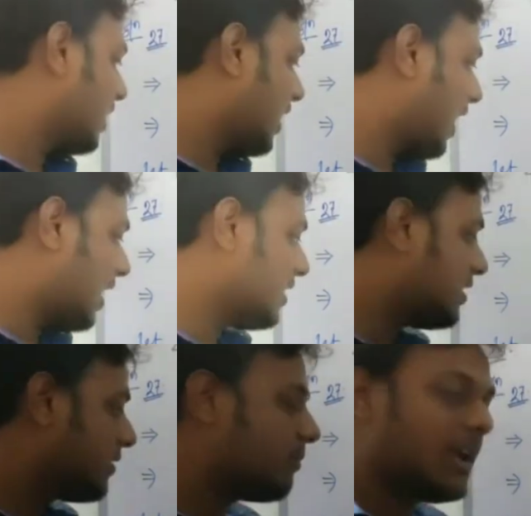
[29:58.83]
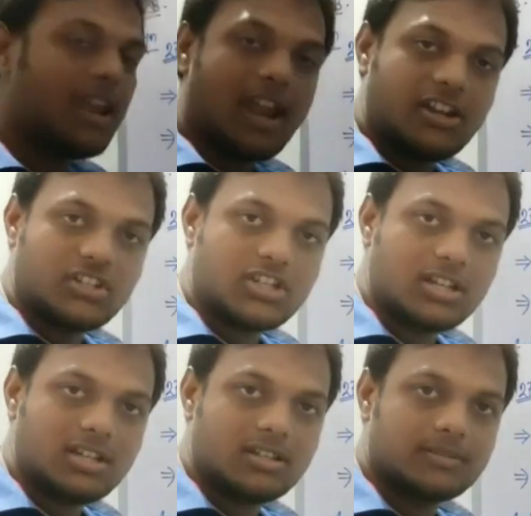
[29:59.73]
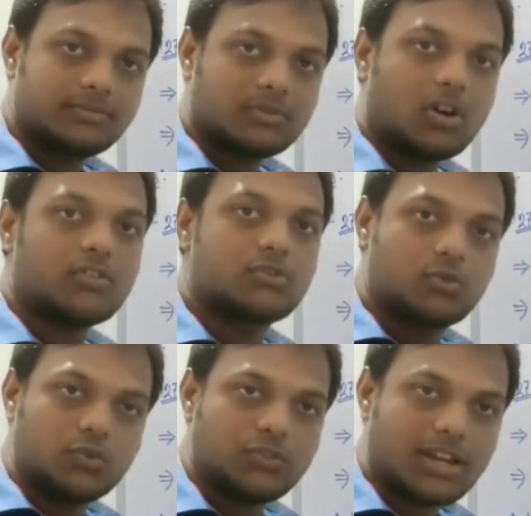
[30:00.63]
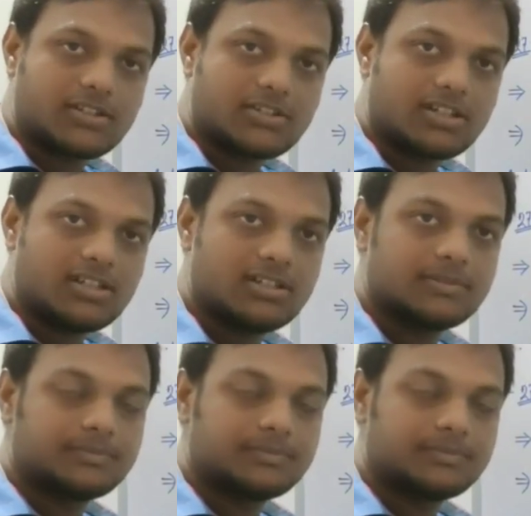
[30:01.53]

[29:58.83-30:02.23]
add by addition of 2 factor